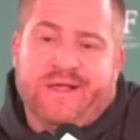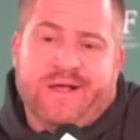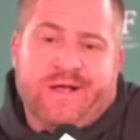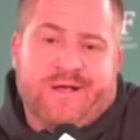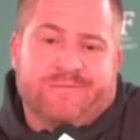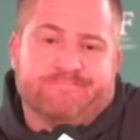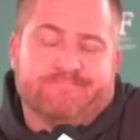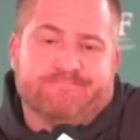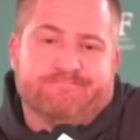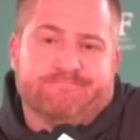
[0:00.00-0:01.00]

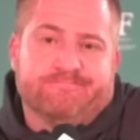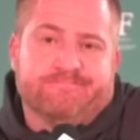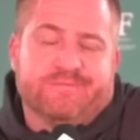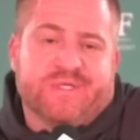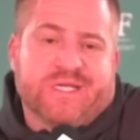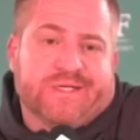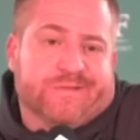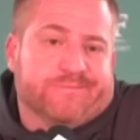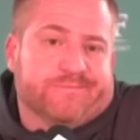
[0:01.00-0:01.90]
The